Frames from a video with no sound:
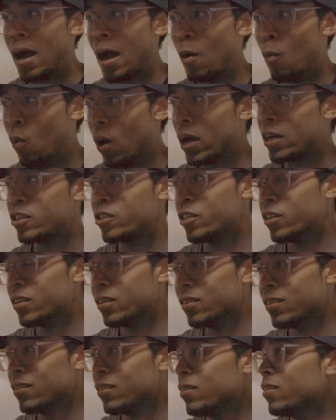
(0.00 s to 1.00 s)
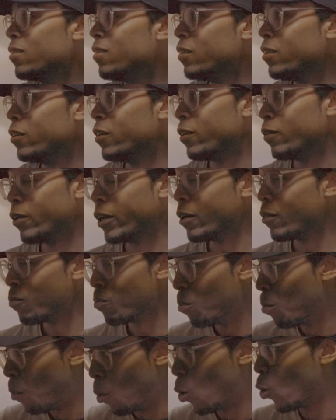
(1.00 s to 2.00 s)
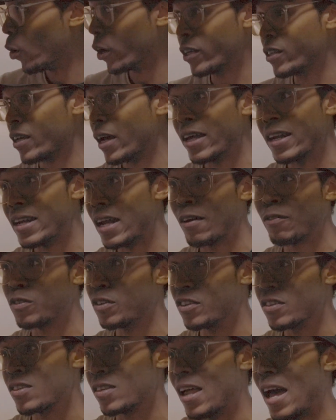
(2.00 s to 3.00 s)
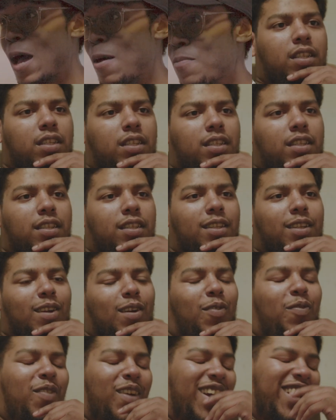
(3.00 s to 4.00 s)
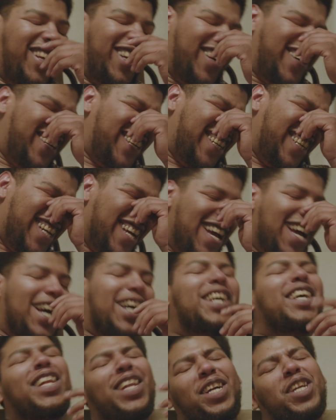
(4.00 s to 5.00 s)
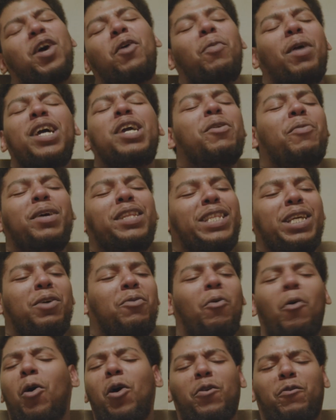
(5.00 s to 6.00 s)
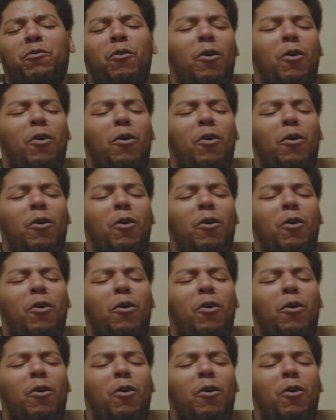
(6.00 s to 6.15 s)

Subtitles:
I watched it. More excited after the slap. I was just like, what he won the award